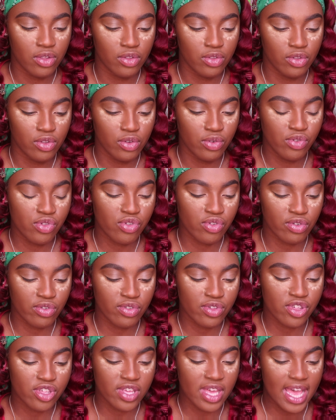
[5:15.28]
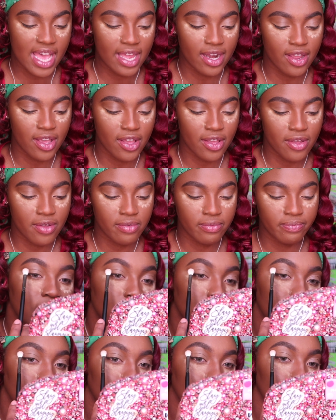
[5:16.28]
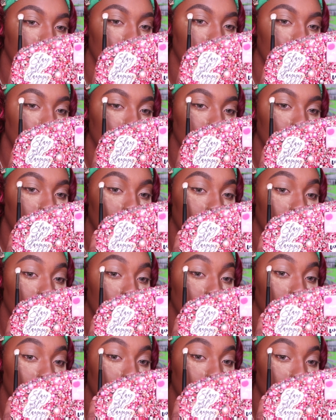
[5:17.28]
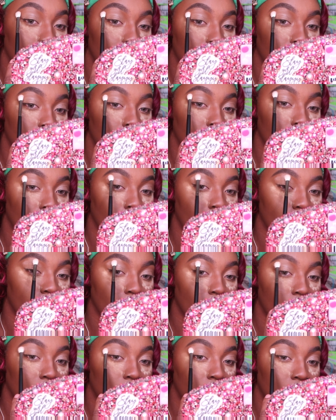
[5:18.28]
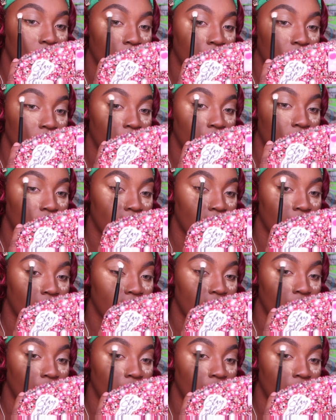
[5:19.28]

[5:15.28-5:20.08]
neutral shadow. Put it right underneath my brow bone.